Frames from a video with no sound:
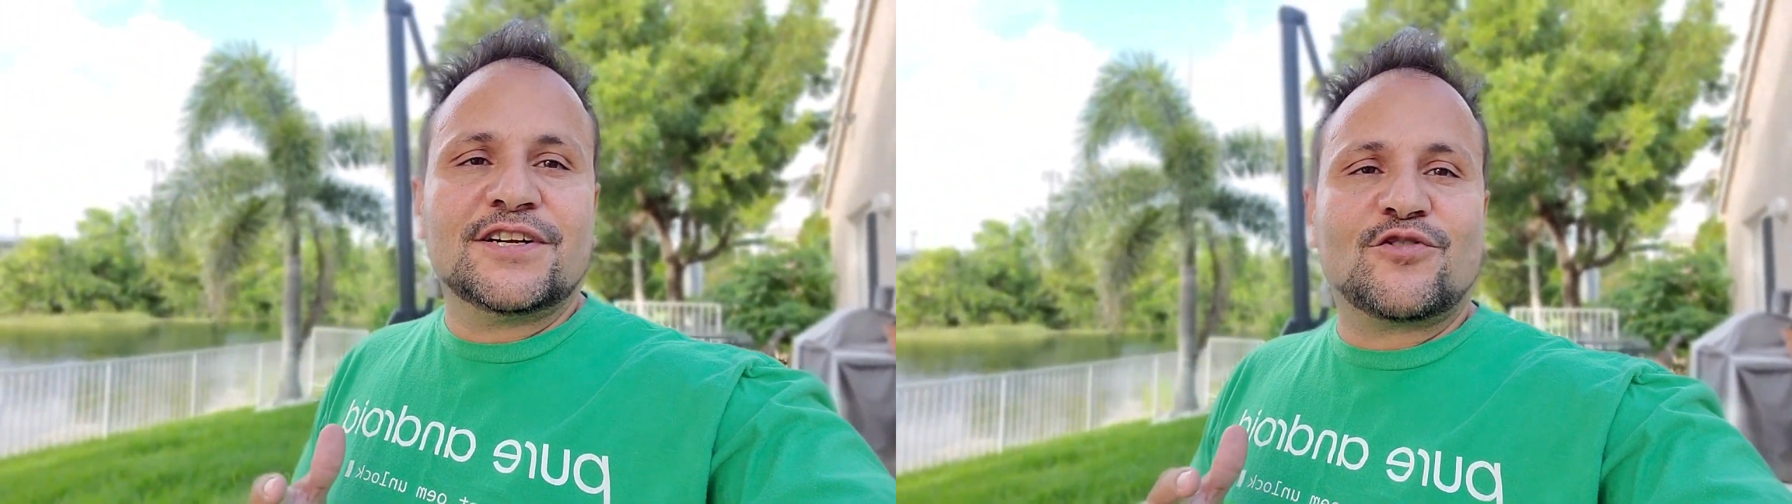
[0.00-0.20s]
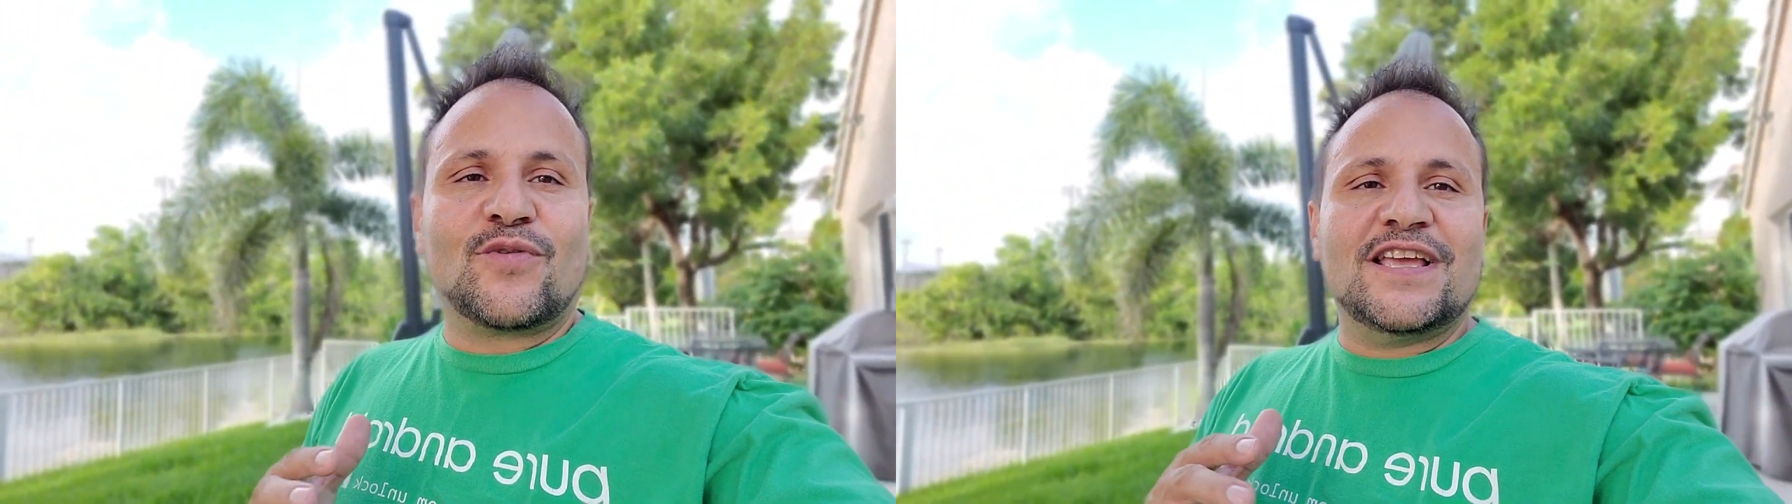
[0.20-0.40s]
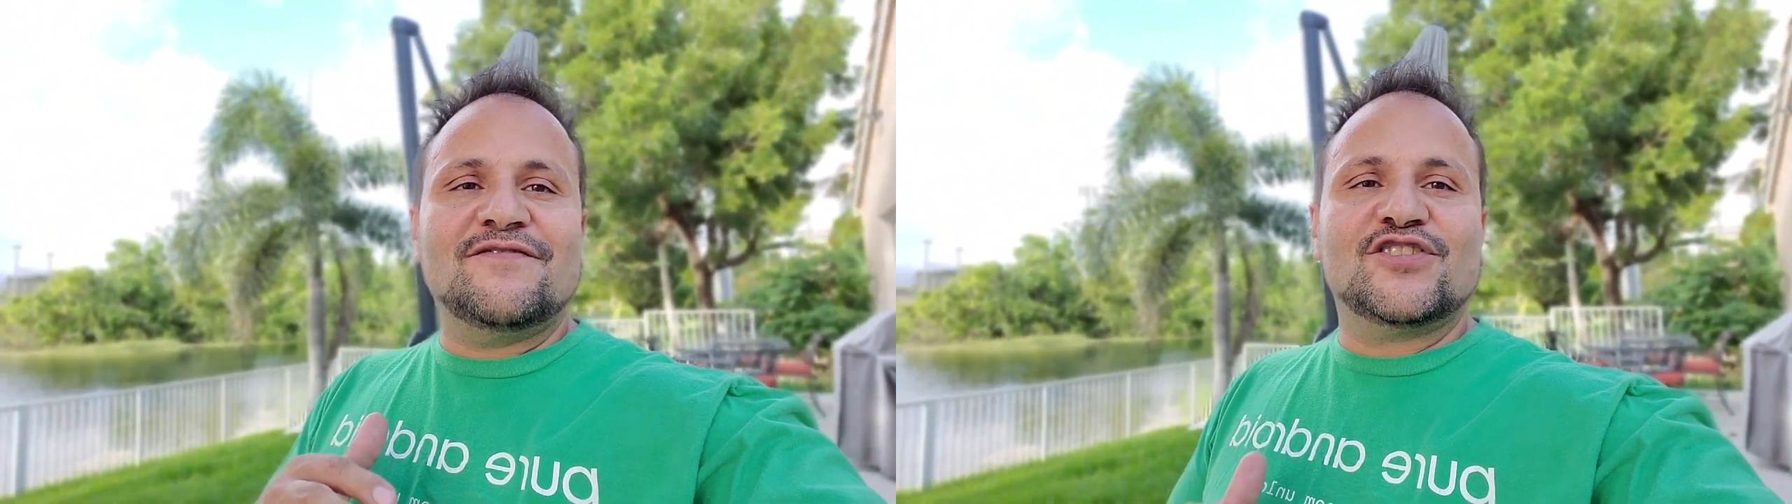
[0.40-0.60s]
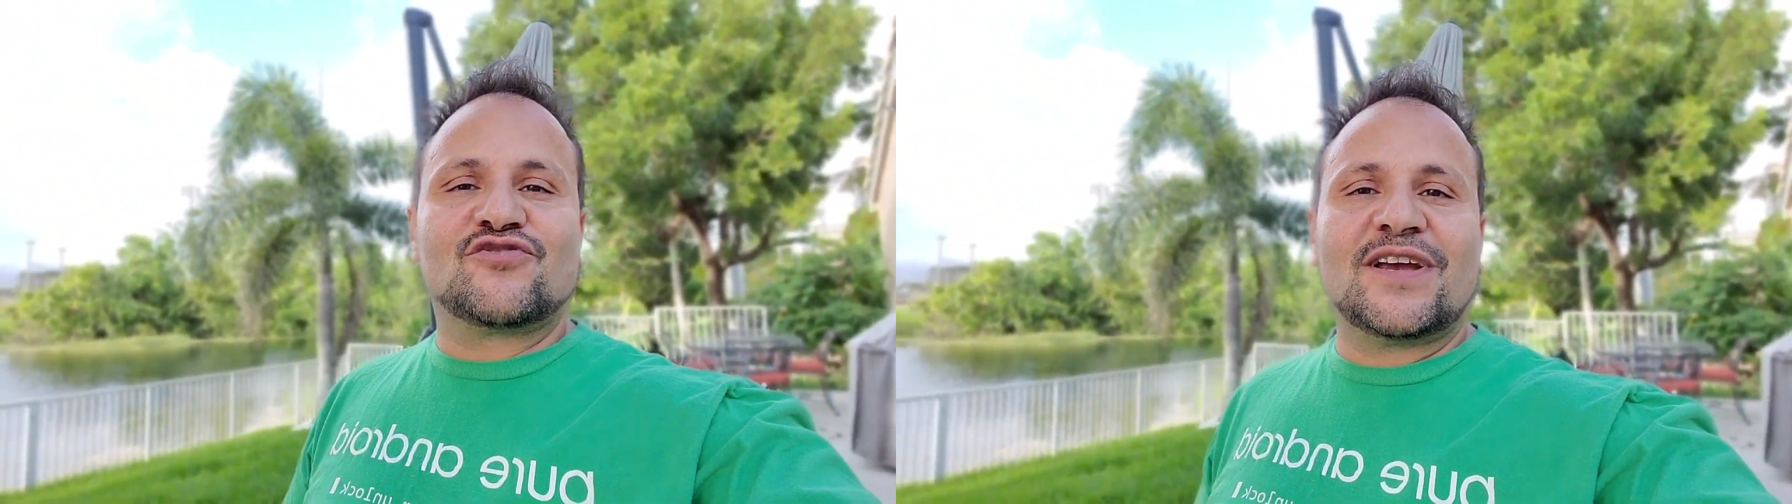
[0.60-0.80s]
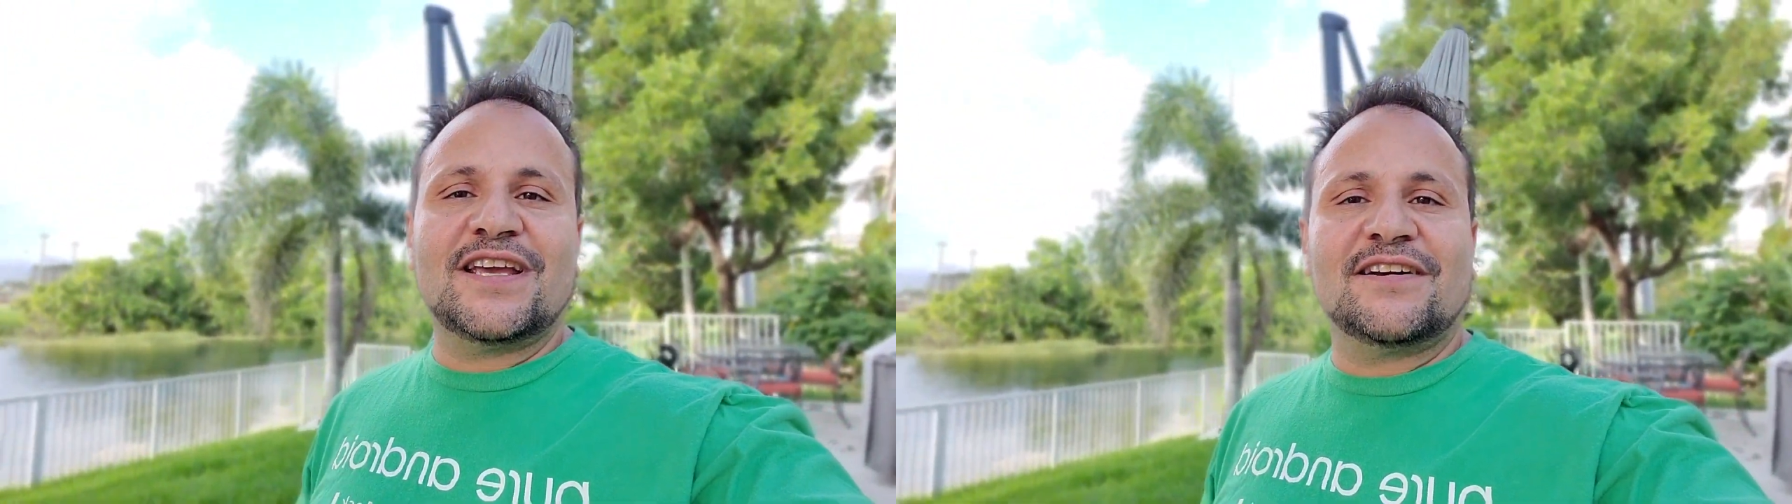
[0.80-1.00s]
gravy
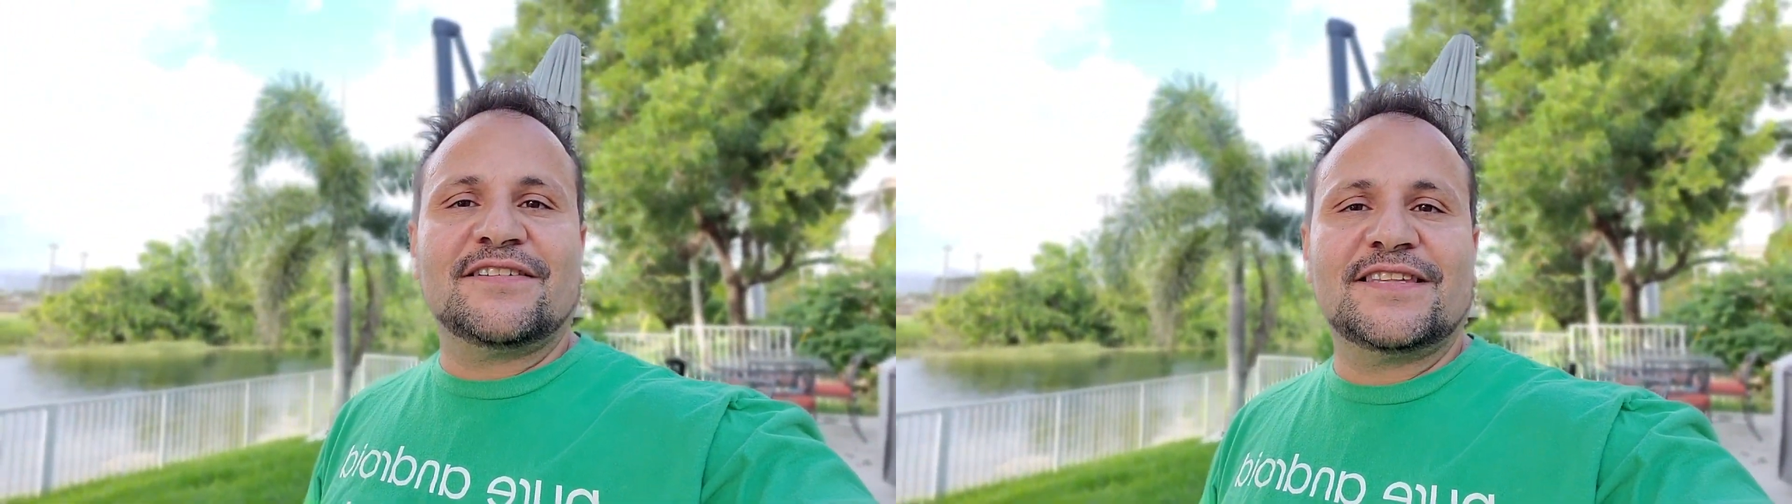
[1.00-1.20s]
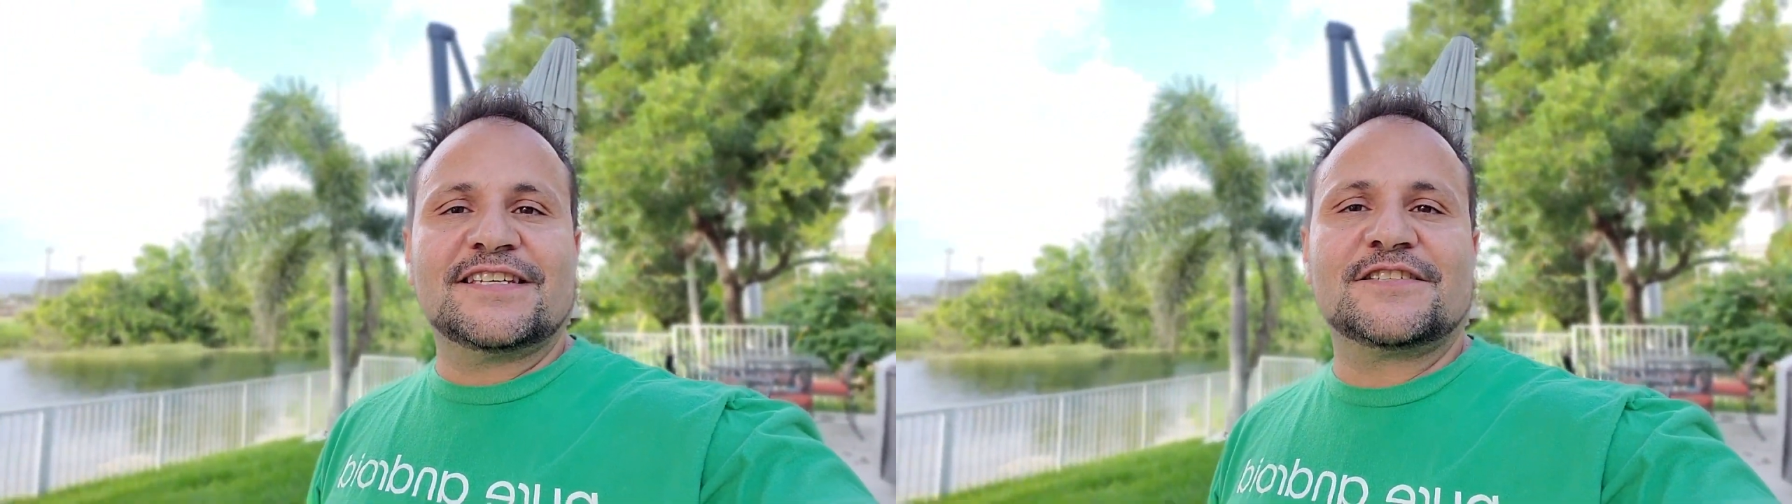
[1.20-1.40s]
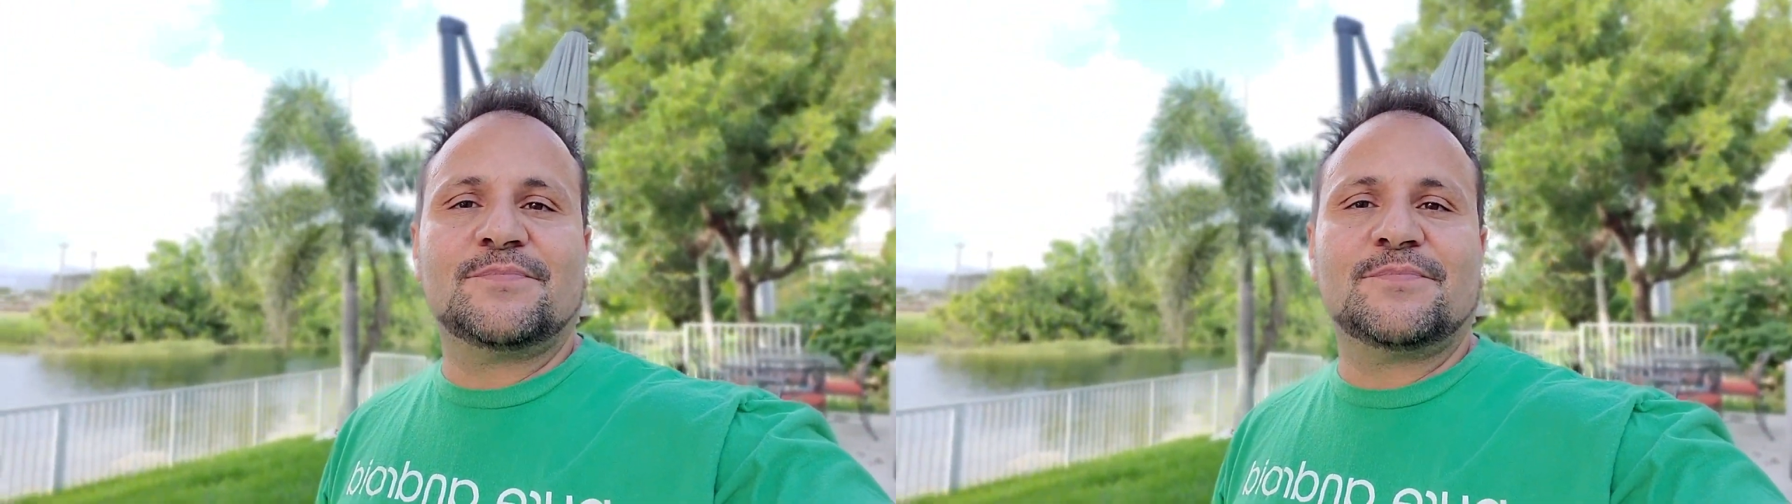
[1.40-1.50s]
train on this.